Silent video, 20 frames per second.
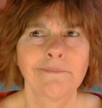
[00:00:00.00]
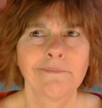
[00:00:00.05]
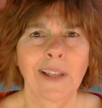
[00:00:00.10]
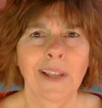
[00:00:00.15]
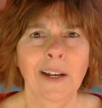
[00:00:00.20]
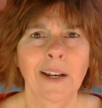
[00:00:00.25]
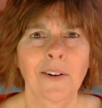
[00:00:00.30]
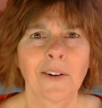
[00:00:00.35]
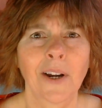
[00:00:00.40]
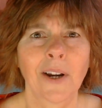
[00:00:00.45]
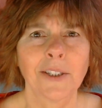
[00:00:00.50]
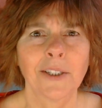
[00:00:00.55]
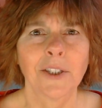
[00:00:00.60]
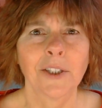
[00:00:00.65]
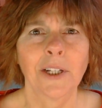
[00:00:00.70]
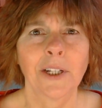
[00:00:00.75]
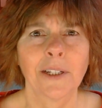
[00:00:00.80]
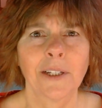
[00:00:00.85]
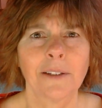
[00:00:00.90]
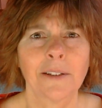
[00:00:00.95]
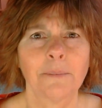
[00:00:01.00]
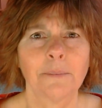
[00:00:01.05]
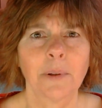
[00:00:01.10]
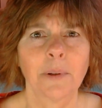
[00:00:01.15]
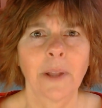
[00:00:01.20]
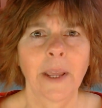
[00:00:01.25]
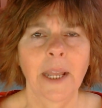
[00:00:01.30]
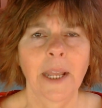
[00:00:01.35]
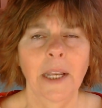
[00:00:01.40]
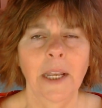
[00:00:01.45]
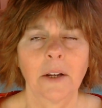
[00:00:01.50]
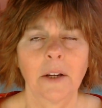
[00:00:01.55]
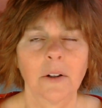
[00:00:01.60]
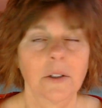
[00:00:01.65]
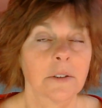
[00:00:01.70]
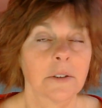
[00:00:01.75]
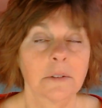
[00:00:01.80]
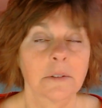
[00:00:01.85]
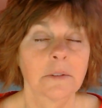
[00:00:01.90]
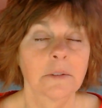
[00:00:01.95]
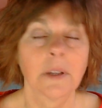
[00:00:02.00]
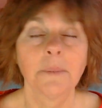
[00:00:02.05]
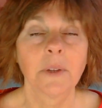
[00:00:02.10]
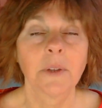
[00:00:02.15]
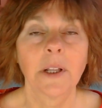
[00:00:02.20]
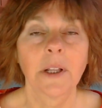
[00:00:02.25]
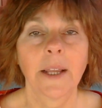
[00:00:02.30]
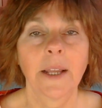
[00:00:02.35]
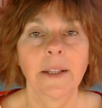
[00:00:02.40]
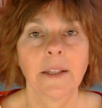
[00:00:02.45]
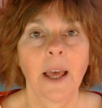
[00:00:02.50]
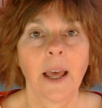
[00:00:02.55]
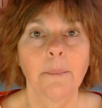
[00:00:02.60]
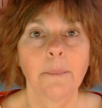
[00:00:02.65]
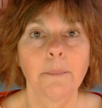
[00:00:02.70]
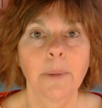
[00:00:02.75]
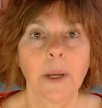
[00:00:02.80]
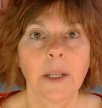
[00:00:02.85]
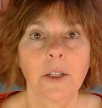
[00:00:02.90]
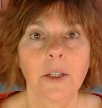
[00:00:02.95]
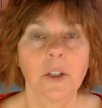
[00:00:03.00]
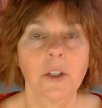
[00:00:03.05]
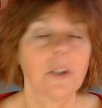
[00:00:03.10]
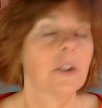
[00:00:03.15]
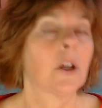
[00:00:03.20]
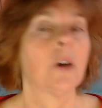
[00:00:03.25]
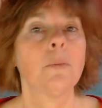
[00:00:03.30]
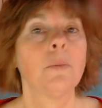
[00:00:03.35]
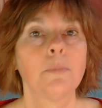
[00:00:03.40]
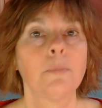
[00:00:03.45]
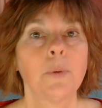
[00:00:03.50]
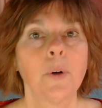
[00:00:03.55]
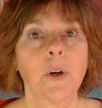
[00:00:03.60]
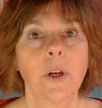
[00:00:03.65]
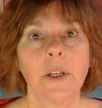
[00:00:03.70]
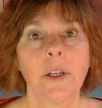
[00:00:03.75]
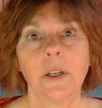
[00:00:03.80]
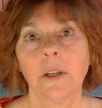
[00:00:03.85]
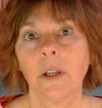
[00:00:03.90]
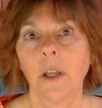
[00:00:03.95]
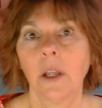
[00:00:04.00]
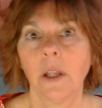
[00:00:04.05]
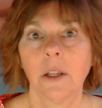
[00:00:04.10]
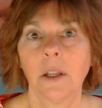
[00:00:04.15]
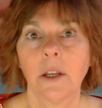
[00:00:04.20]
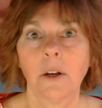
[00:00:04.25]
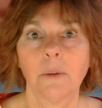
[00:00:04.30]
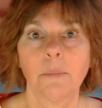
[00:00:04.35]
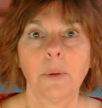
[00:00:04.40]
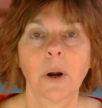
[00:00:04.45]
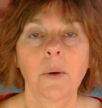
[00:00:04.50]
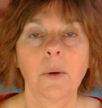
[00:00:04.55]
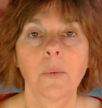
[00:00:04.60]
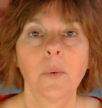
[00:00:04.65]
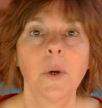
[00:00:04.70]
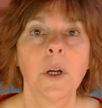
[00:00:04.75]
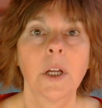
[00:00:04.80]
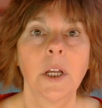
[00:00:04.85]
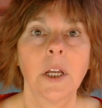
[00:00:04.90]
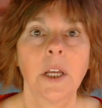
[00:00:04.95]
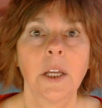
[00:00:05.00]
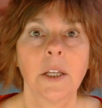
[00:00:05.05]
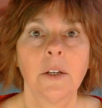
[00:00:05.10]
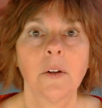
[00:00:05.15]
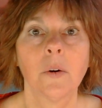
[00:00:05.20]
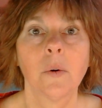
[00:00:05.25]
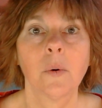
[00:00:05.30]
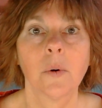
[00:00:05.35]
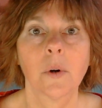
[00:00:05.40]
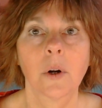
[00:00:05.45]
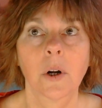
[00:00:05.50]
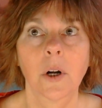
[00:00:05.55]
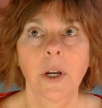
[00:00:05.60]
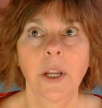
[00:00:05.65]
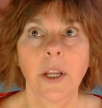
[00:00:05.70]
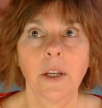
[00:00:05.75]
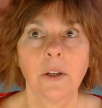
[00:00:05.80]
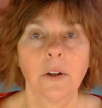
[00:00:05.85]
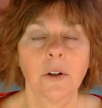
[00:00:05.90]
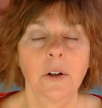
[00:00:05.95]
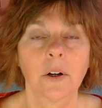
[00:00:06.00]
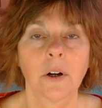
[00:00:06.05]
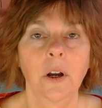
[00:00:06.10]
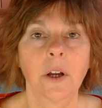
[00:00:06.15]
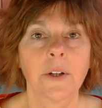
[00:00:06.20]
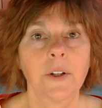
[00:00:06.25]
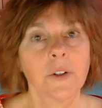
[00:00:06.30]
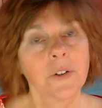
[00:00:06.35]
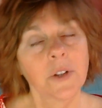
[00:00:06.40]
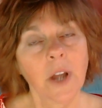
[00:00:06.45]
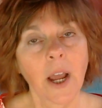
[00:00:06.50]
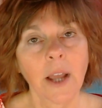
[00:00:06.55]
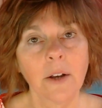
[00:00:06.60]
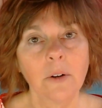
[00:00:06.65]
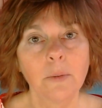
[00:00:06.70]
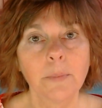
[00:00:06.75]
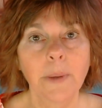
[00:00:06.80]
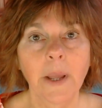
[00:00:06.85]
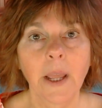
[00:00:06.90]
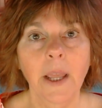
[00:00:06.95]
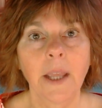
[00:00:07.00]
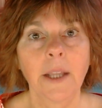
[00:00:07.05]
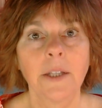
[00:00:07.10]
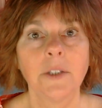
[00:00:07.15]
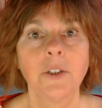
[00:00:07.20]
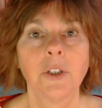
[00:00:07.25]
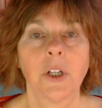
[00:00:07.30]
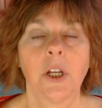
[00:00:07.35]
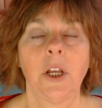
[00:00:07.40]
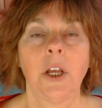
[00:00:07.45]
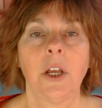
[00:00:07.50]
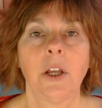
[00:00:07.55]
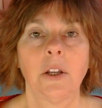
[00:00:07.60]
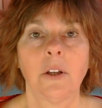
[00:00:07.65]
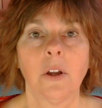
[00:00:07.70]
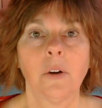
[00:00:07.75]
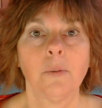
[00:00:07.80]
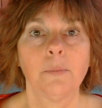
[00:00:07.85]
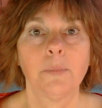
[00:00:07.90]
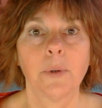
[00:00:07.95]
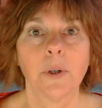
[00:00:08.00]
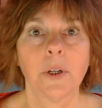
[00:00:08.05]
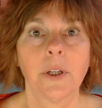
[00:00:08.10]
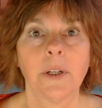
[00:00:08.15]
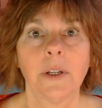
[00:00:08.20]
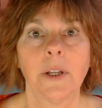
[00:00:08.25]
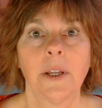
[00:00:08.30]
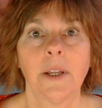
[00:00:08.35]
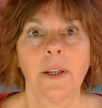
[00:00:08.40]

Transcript: integration into planning or something like that. But don't put, part one or in your on your title page, don't put